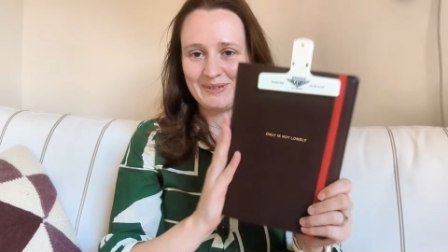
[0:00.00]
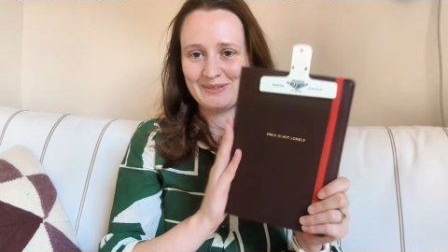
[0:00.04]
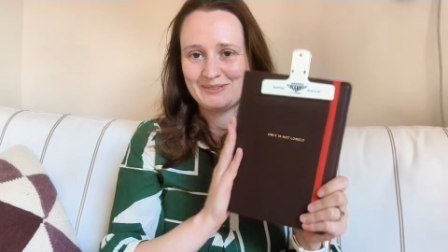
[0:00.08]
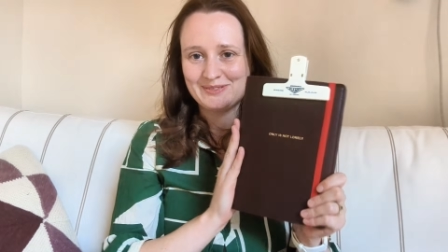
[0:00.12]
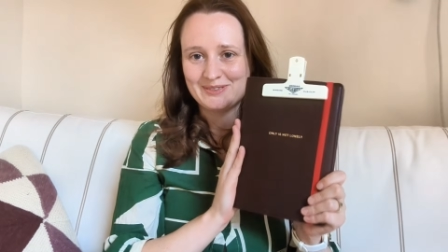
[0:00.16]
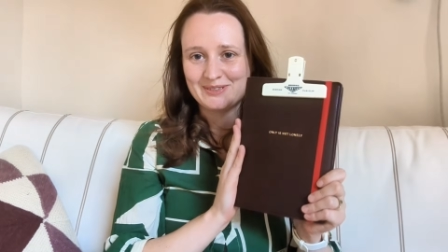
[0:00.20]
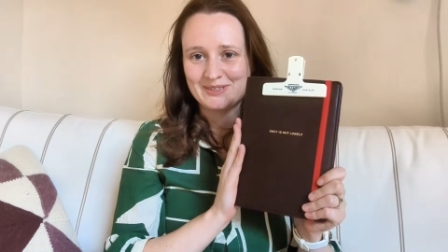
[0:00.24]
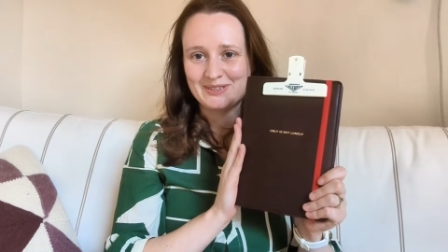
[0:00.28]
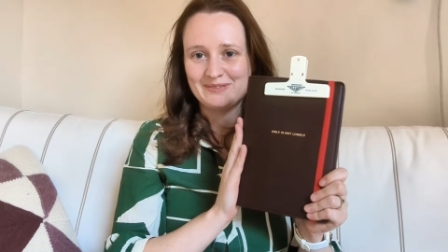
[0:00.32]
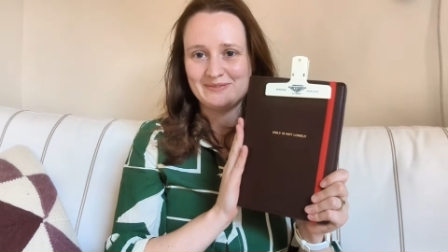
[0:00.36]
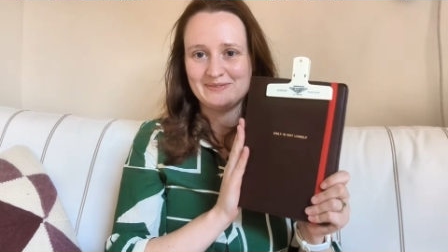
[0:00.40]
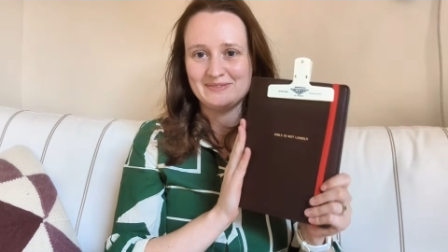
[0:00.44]

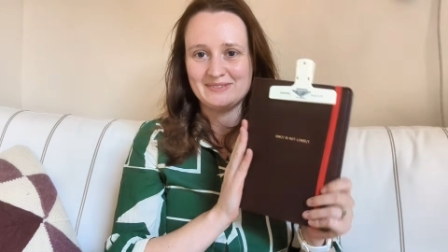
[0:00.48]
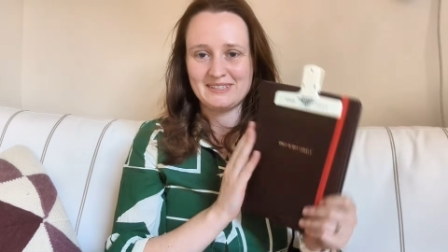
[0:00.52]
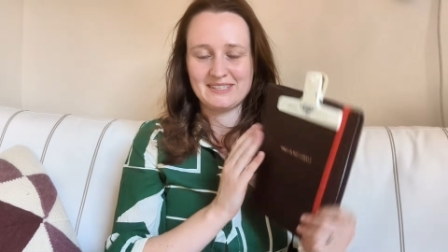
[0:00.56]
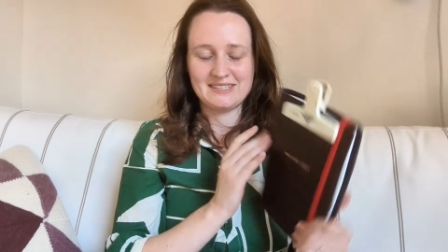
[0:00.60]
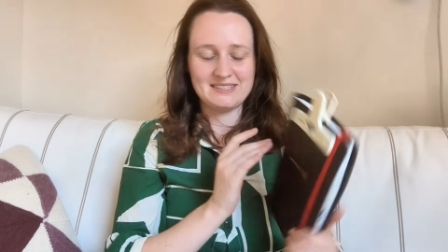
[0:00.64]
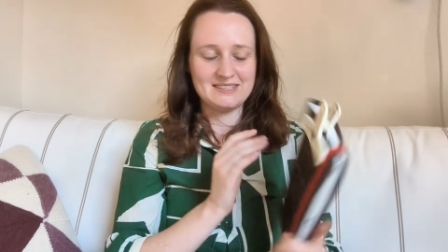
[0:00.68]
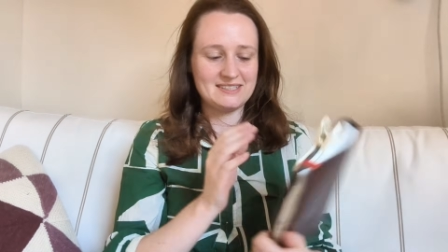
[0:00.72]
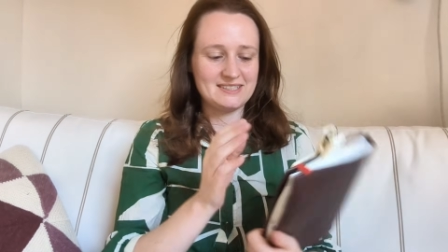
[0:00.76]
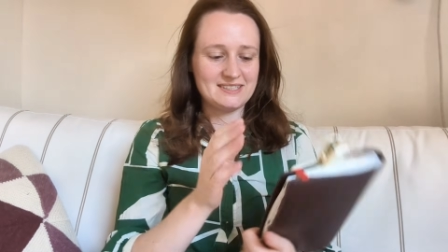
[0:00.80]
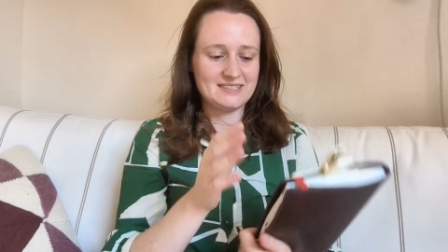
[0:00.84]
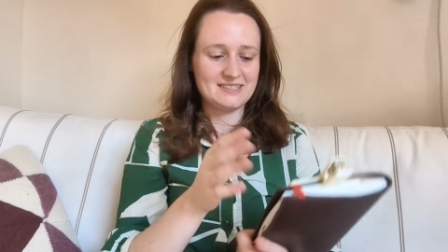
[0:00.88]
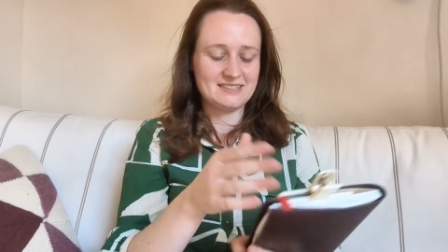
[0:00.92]
from
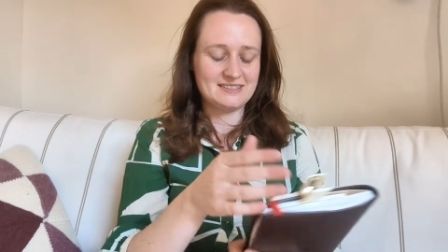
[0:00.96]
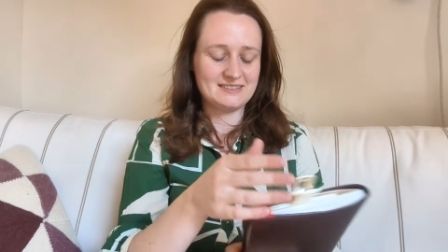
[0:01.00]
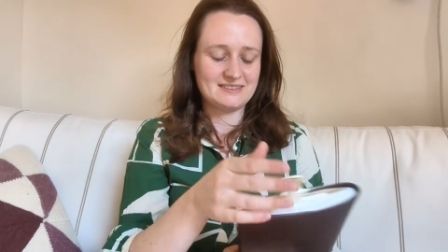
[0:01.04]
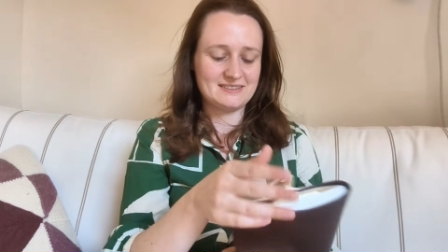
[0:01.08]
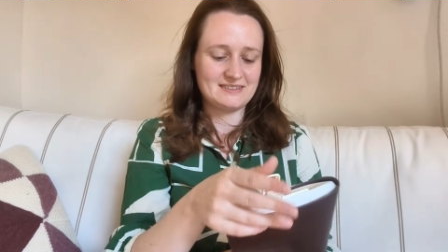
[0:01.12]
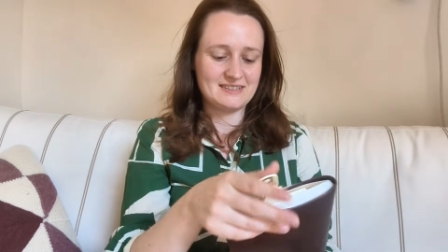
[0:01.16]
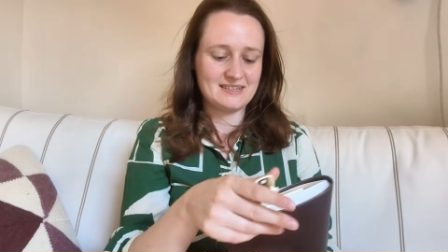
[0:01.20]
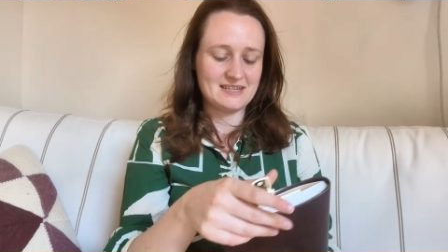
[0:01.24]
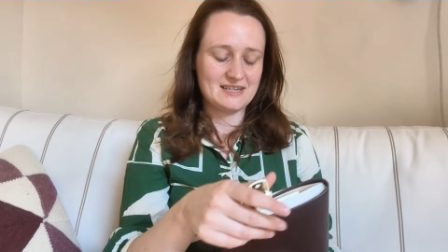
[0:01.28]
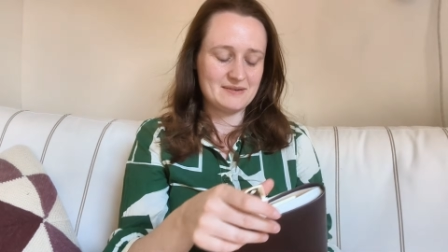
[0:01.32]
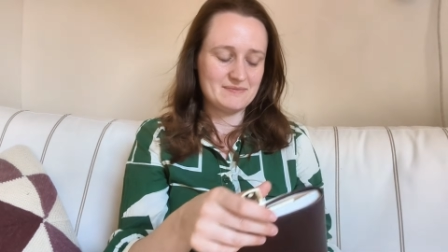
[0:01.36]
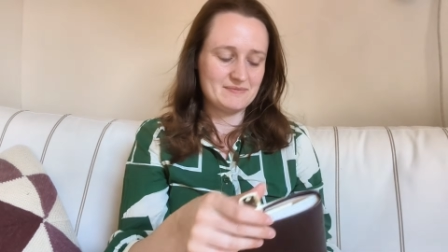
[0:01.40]
London,
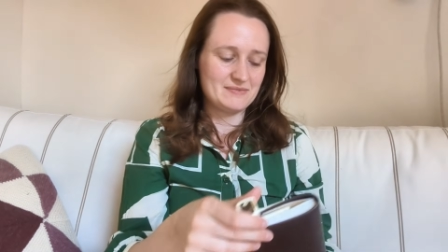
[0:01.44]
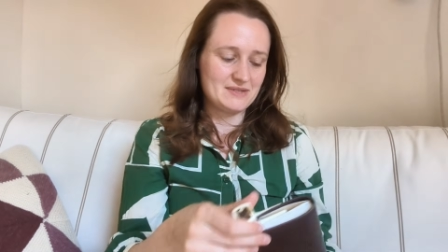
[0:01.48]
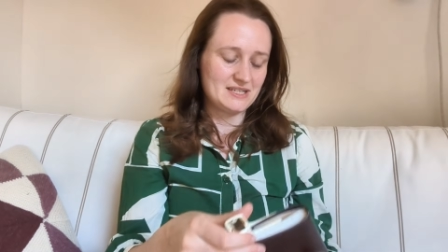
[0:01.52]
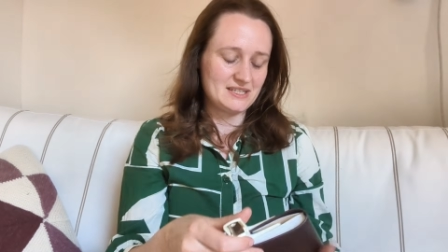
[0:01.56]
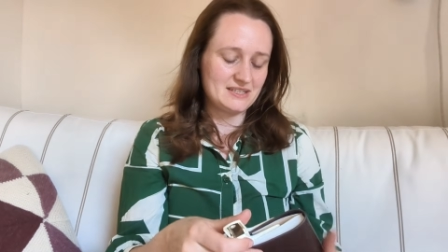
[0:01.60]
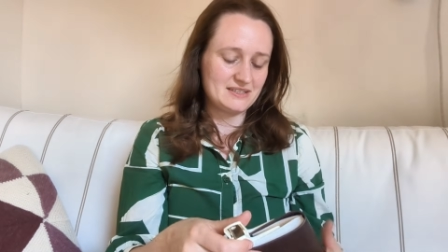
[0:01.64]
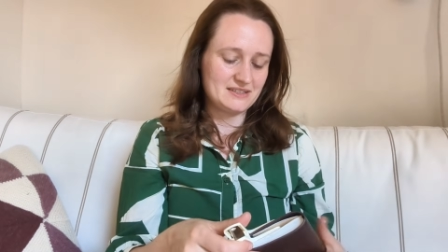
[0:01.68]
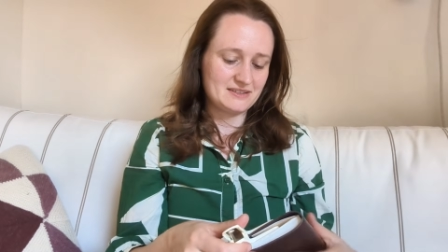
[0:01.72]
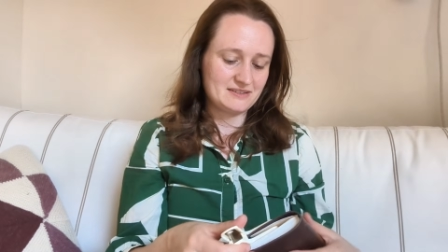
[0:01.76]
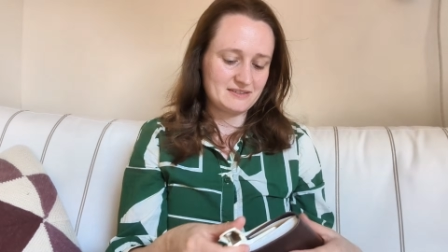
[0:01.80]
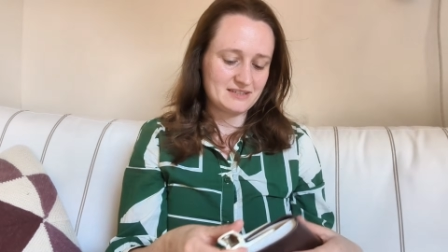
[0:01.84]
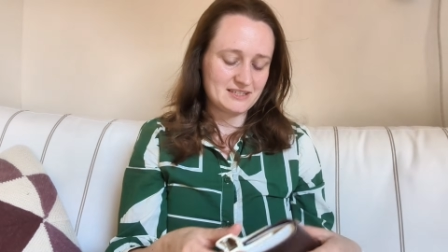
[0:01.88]
the
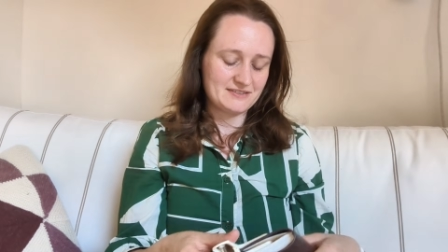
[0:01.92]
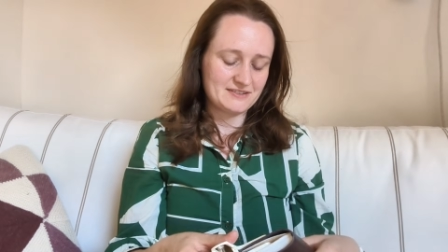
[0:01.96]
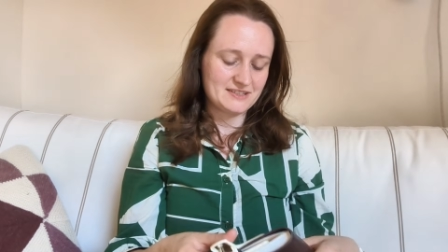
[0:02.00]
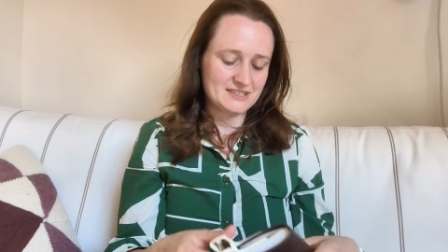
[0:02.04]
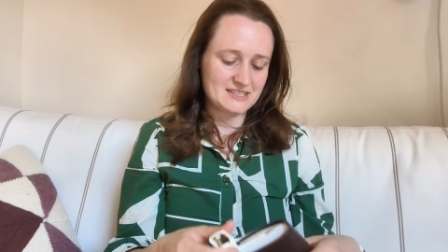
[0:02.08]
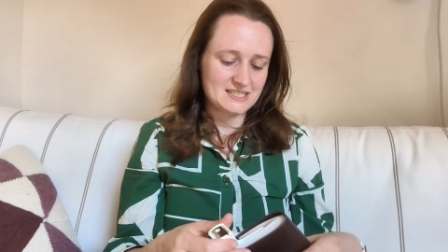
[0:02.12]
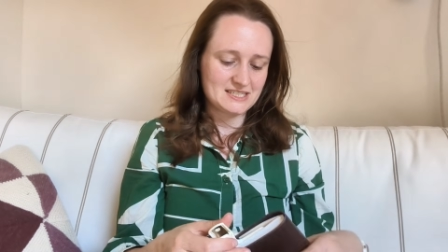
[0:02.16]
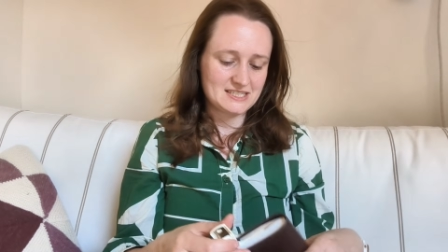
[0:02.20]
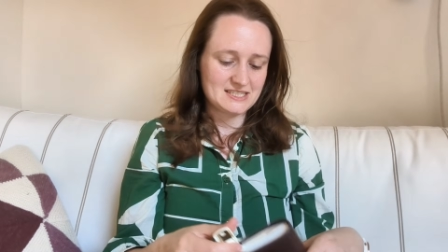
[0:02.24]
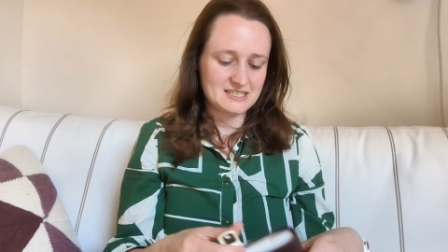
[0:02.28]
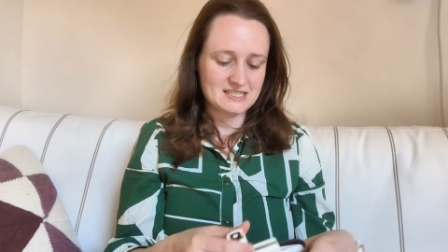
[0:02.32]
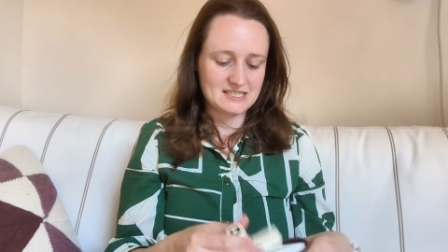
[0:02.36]
London Graphic
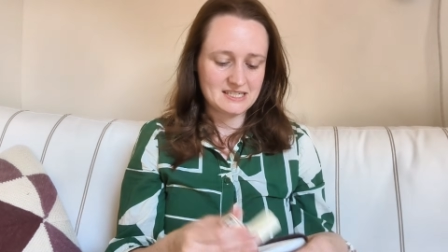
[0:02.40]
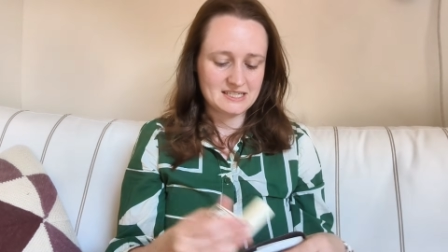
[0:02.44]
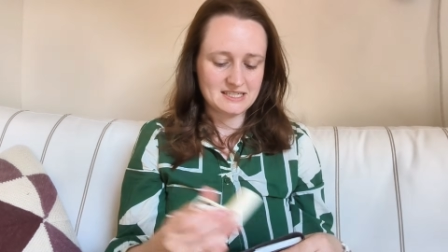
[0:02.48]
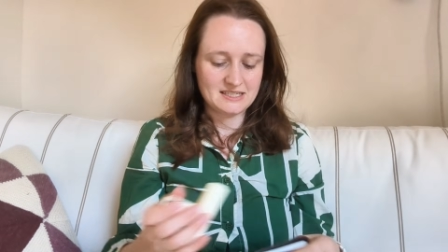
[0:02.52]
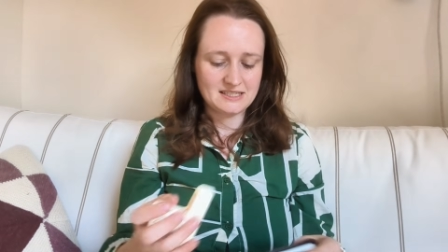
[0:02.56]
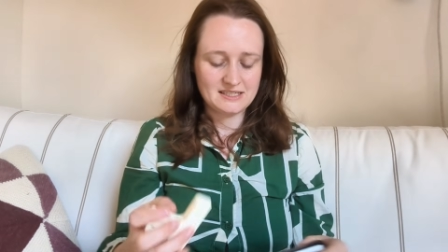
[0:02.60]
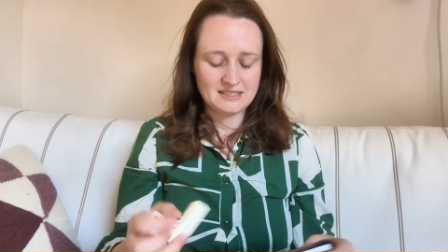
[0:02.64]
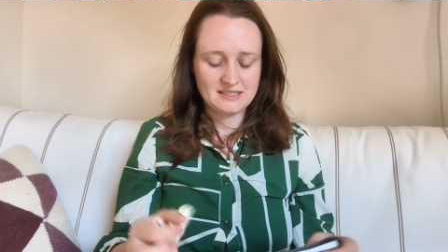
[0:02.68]
Centre.